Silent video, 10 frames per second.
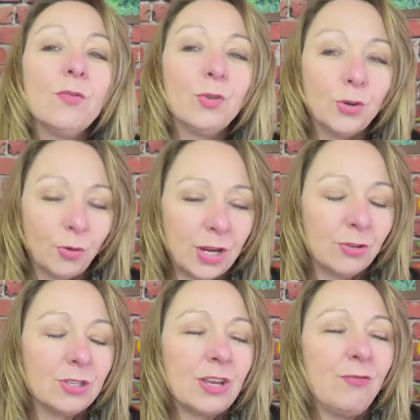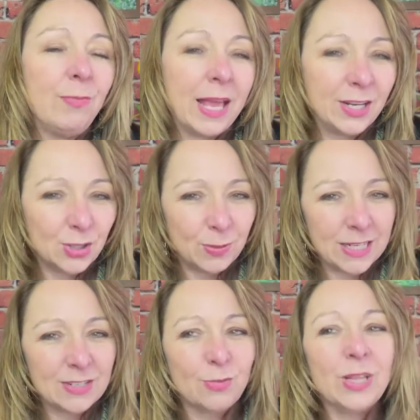for greater
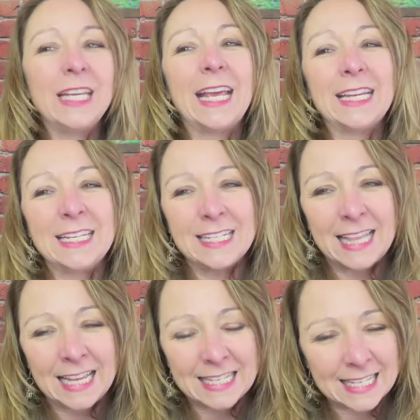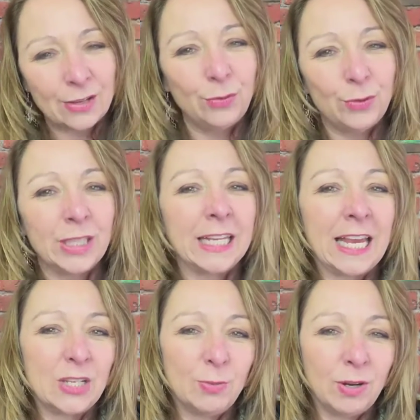self-management to really get into that skillful
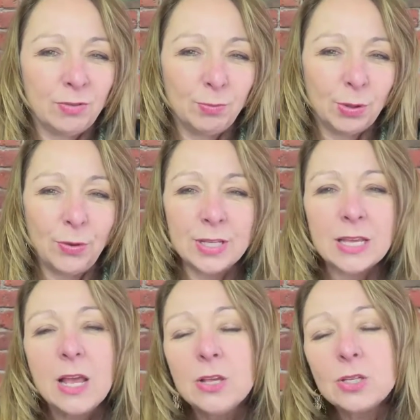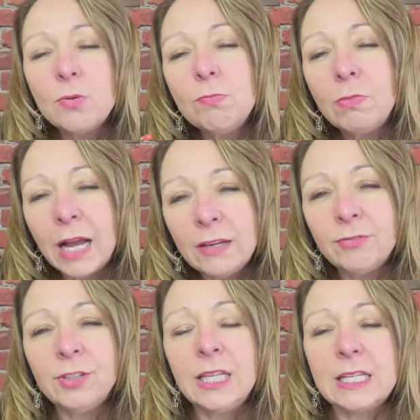engagement of employees. So
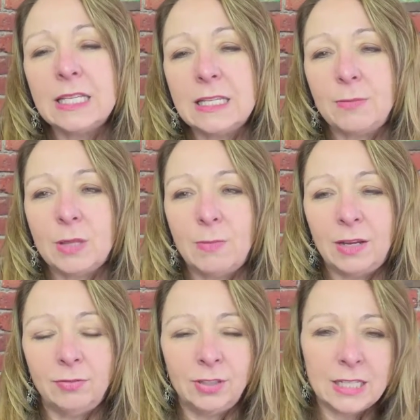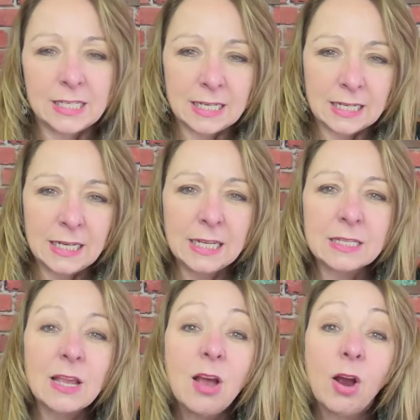mindfulness and some of the mindfulness techniques
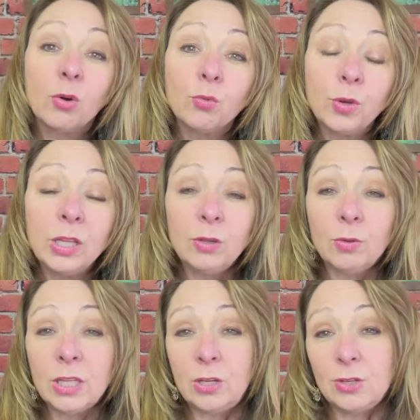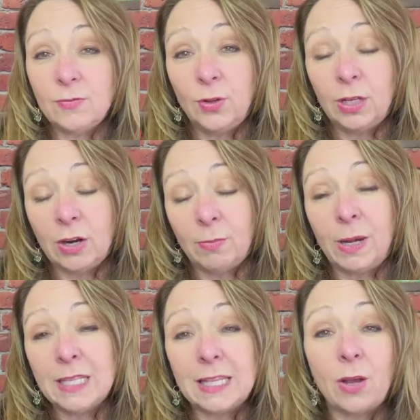are really, really useful in our
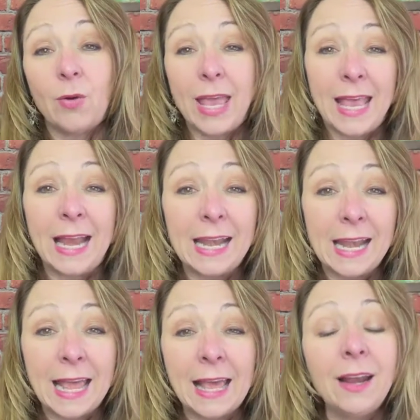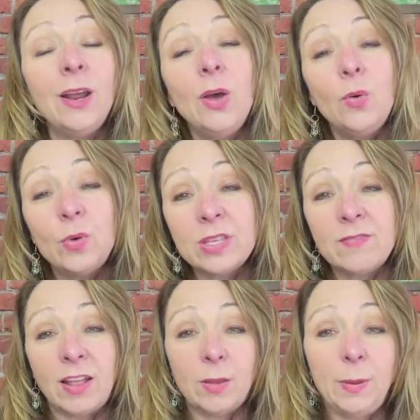minds. They go hand in hand with
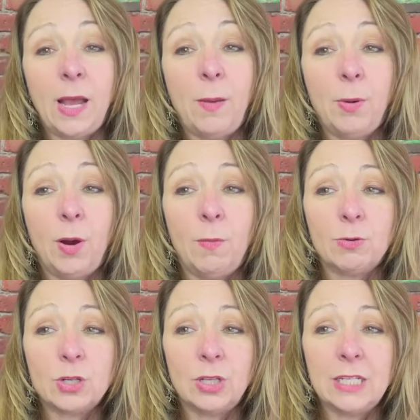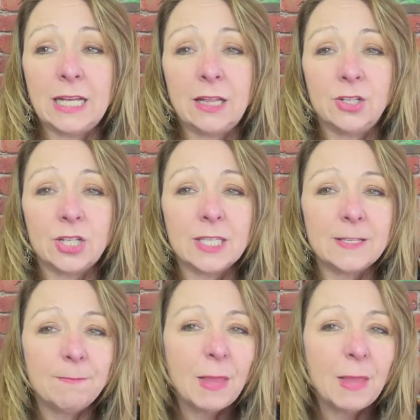developing up our emotional intelligence.